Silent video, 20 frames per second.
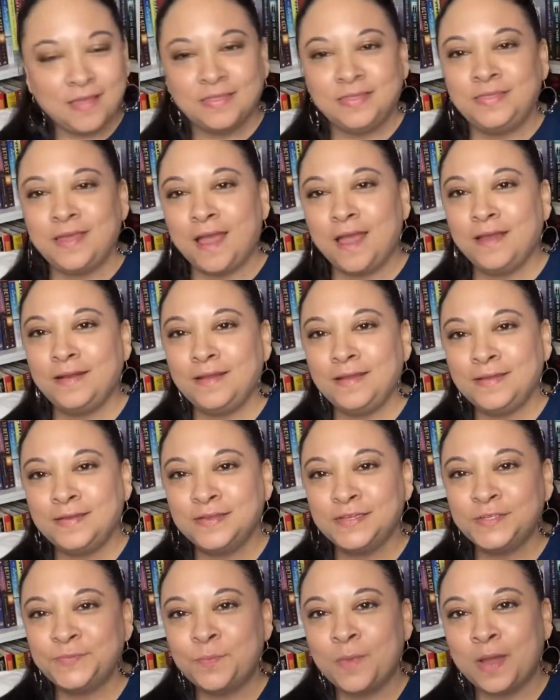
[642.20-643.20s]
that
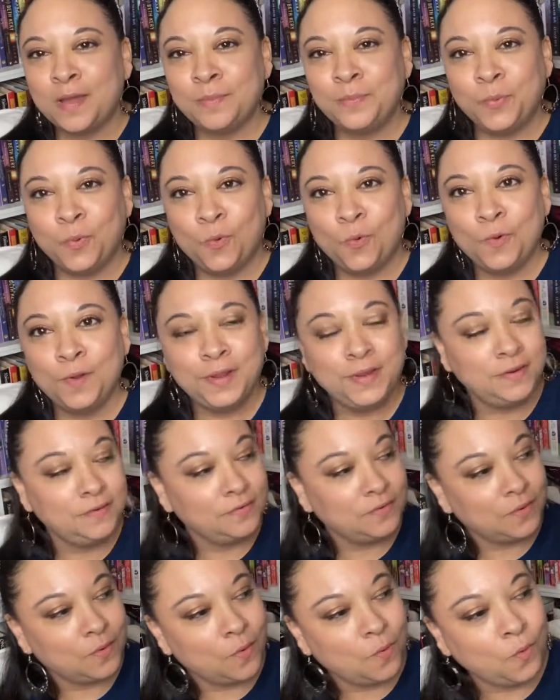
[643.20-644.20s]
is my point
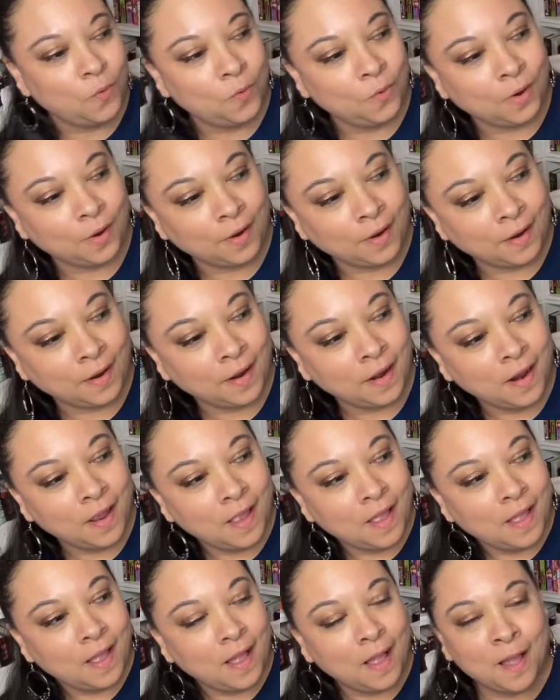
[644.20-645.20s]
horror.
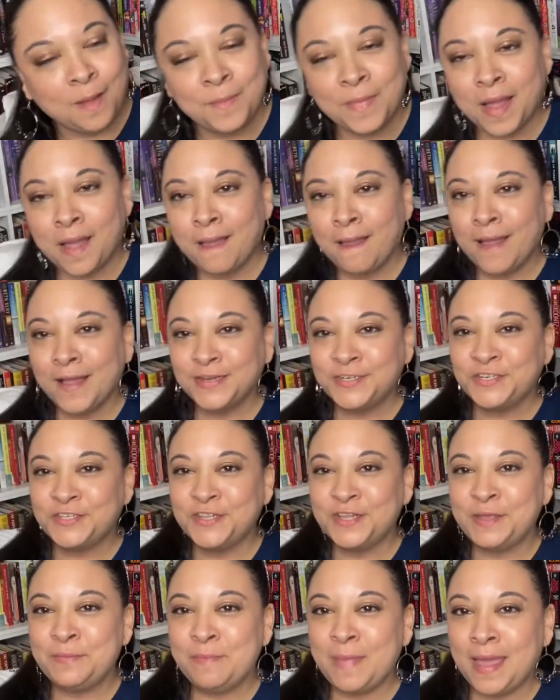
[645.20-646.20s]
I
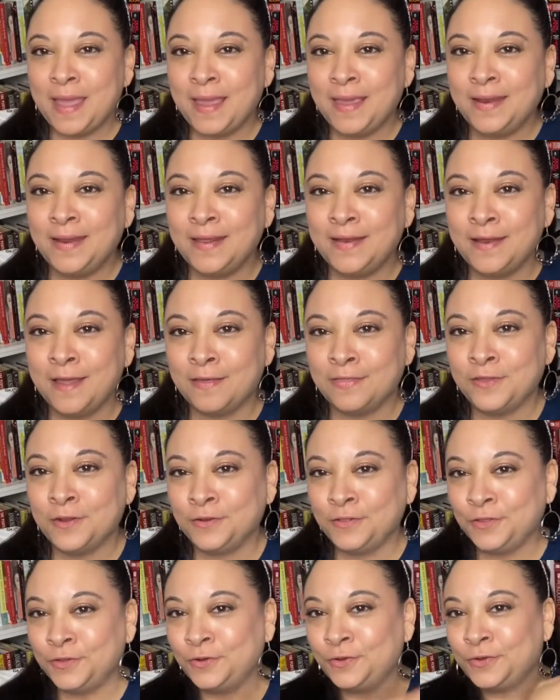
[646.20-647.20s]
actually made another
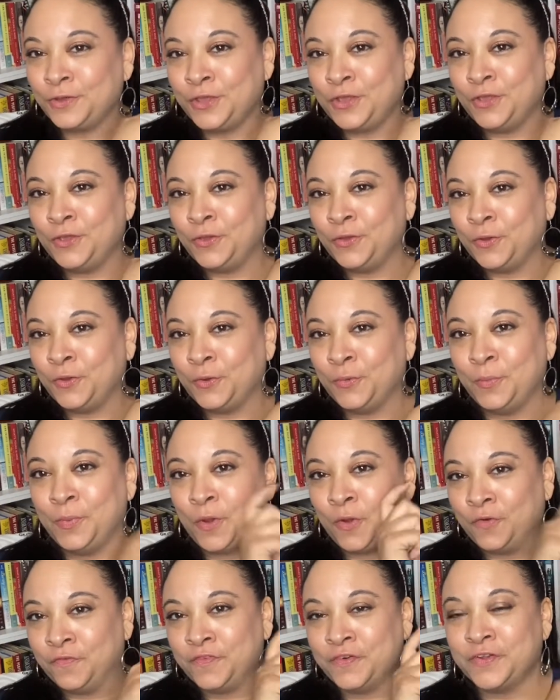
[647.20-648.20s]
little cube
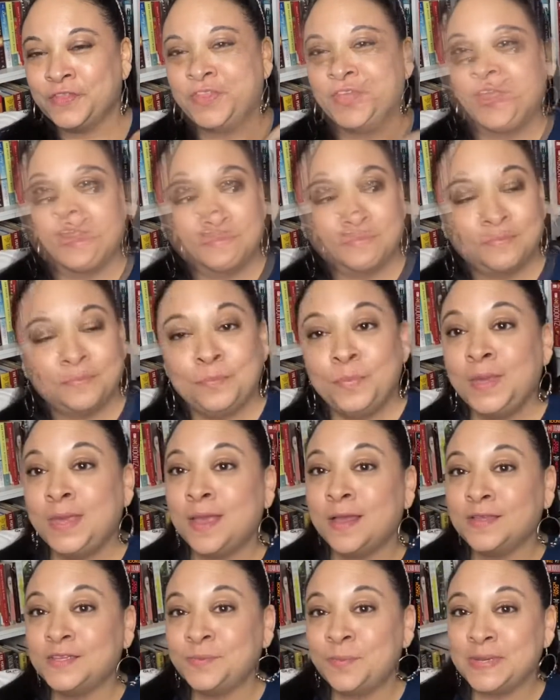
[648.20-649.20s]
over there
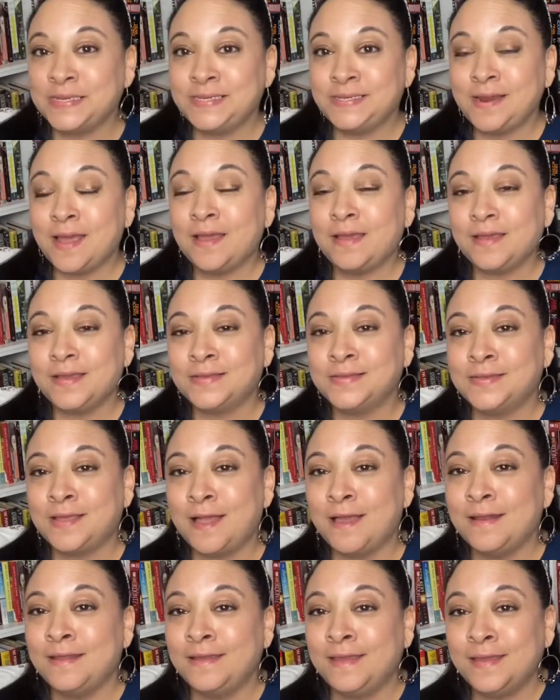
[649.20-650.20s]
because my stack is
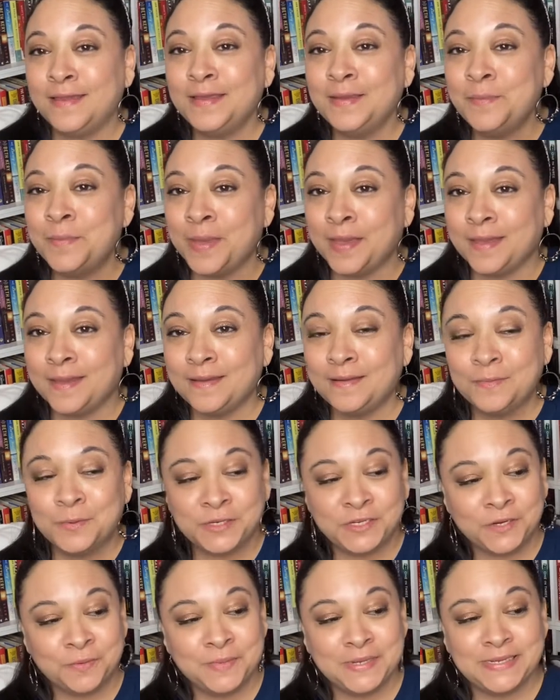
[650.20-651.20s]
kind of getting big,
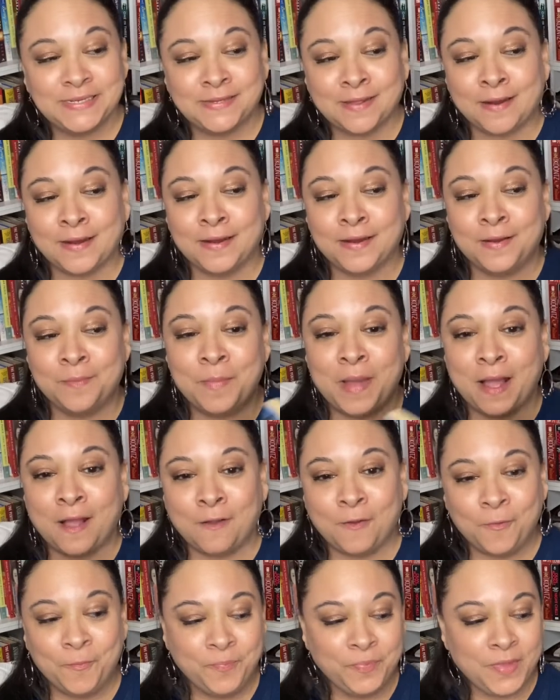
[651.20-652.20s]
which I'm excited
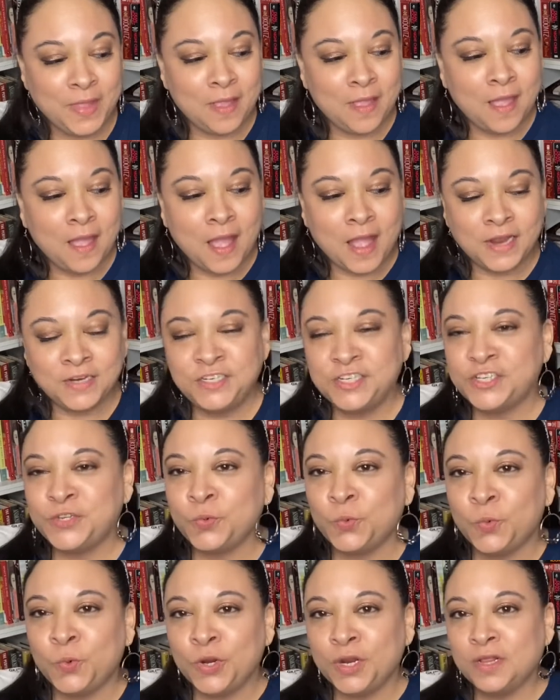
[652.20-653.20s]
about. I just
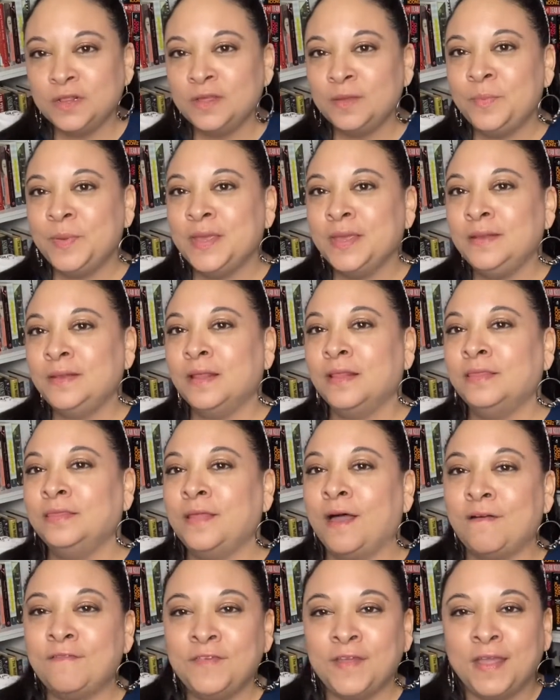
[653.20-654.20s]
really been
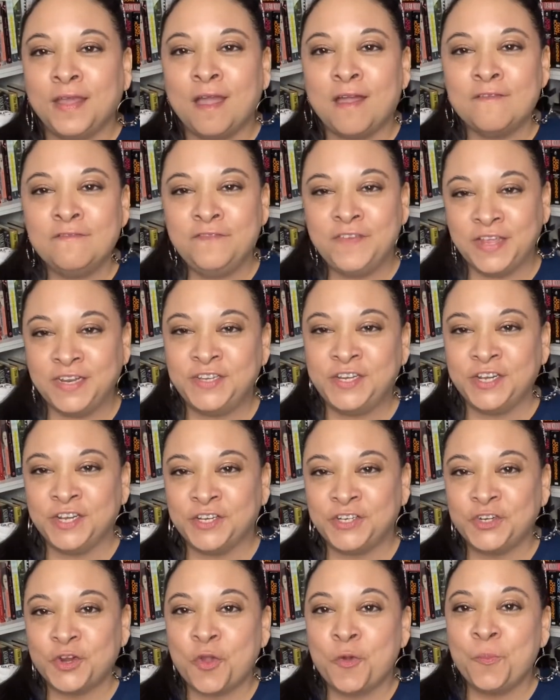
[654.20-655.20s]
loving
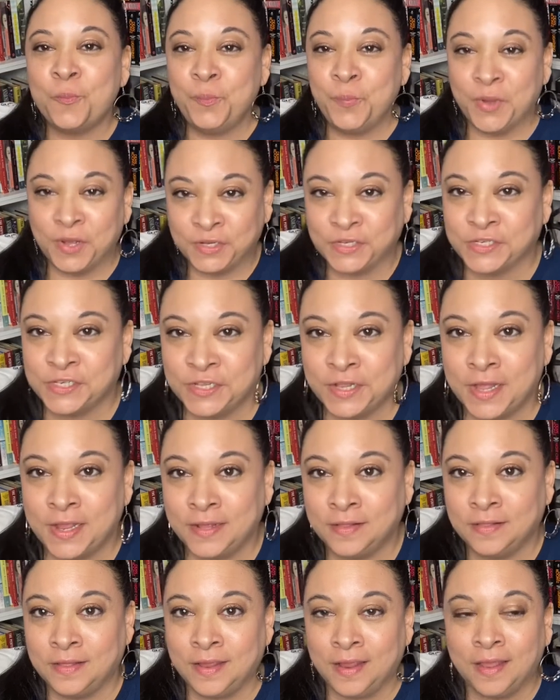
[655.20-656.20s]
vintage books
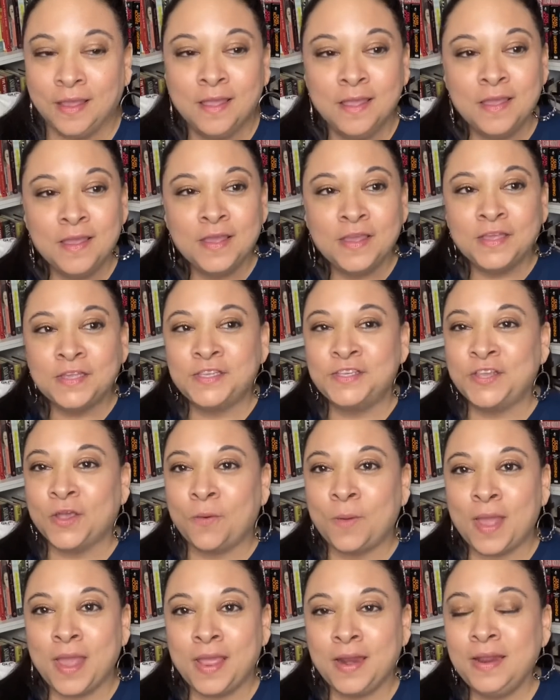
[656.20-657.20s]
lately.
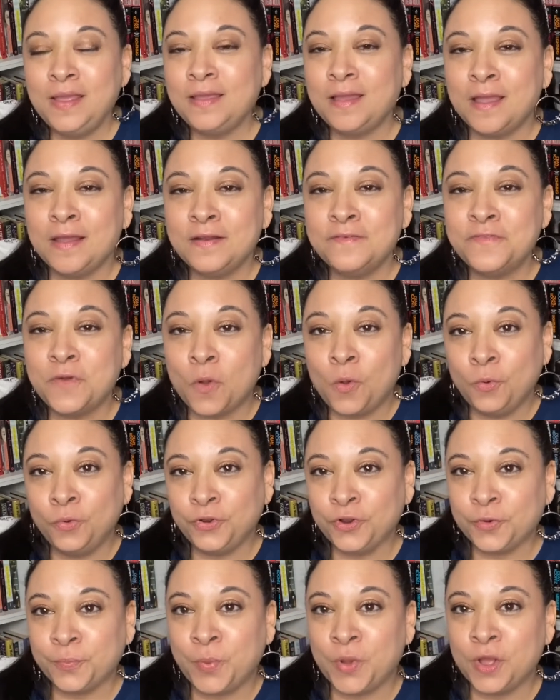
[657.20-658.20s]
So any kind of
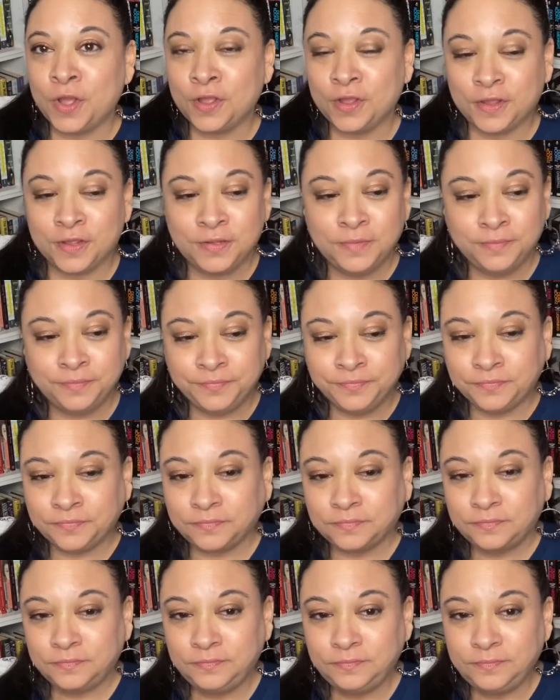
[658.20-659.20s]
older book,
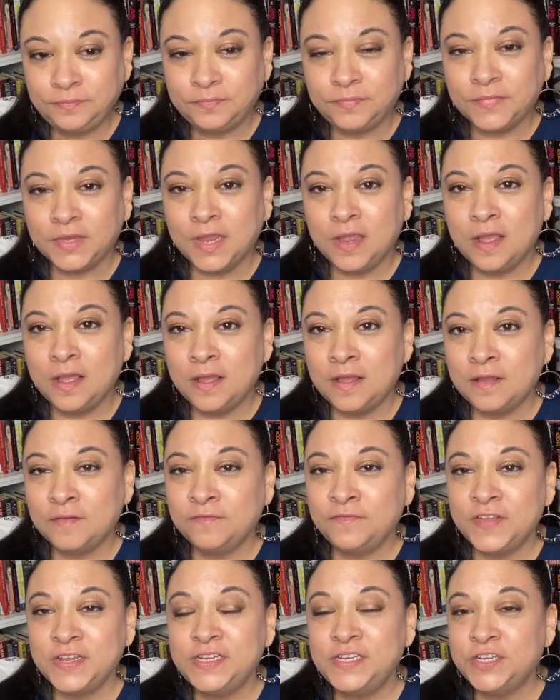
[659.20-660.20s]

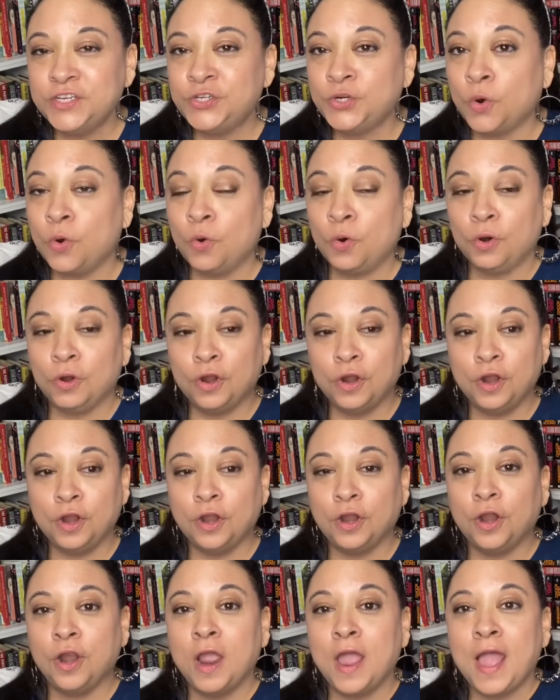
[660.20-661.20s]
vintage
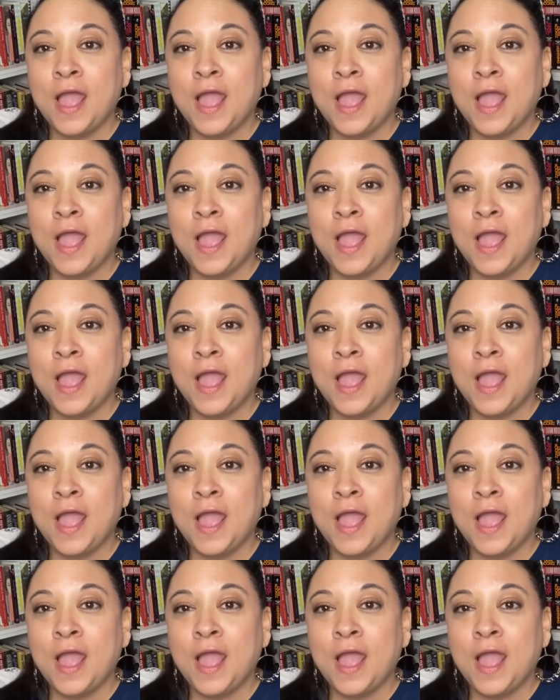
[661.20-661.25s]
horror,